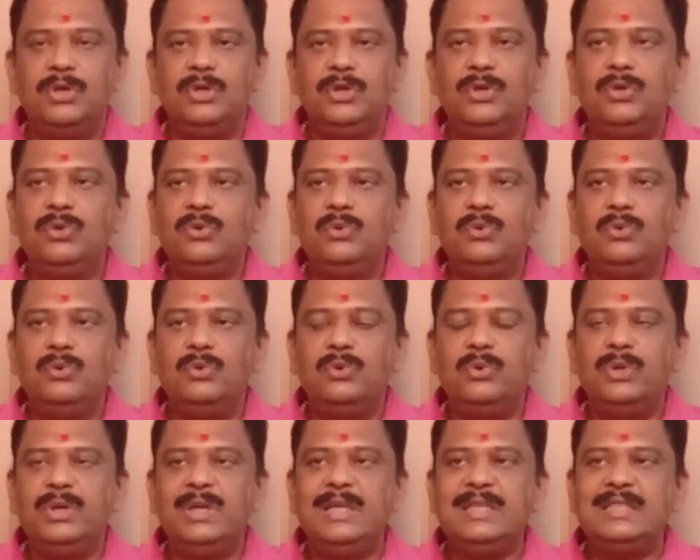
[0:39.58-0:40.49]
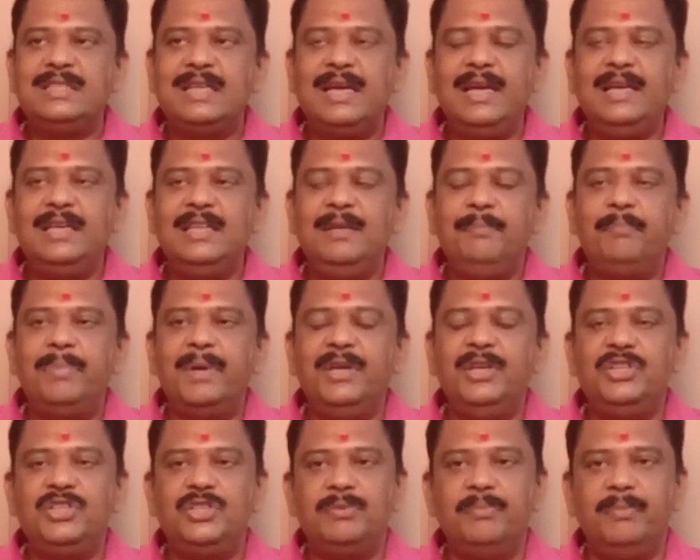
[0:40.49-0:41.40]
to decide the
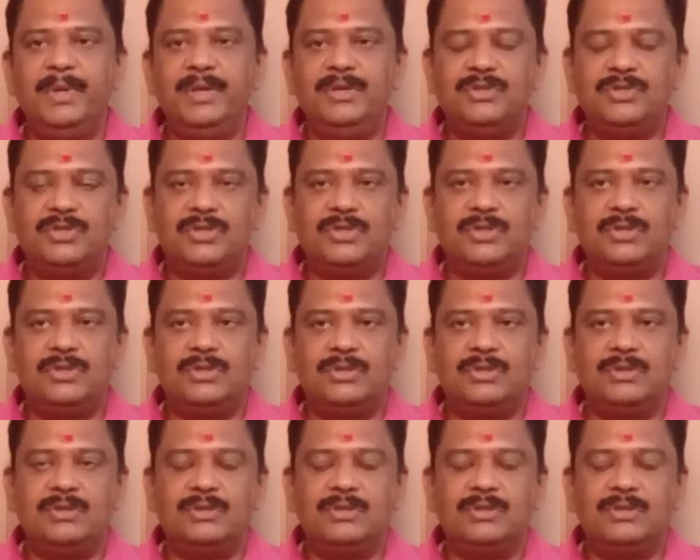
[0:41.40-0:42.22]
punishments.